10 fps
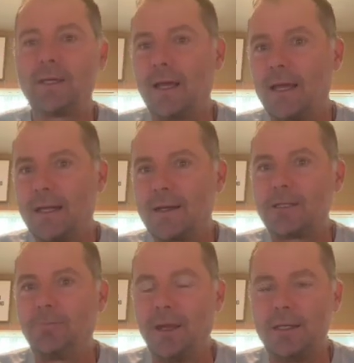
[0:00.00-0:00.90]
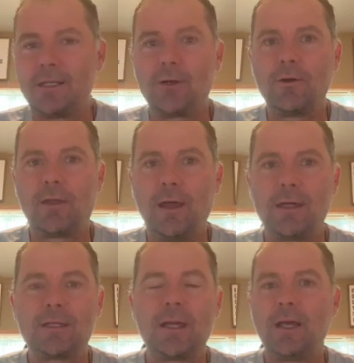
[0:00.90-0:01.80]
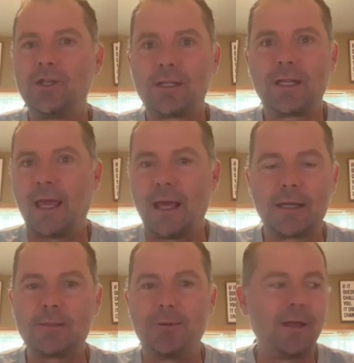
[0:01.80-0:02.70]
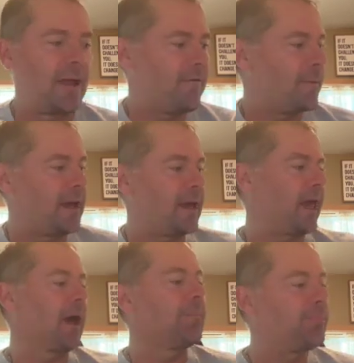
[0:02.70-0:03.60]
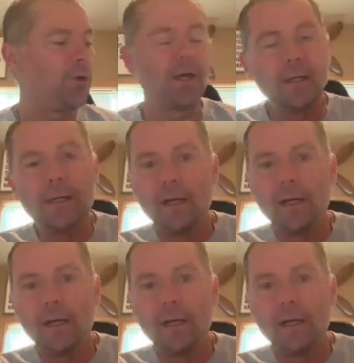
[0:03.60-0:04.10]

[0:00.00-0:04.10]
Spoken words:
and I can explain certain things that I just can't explain to everybody. I can't put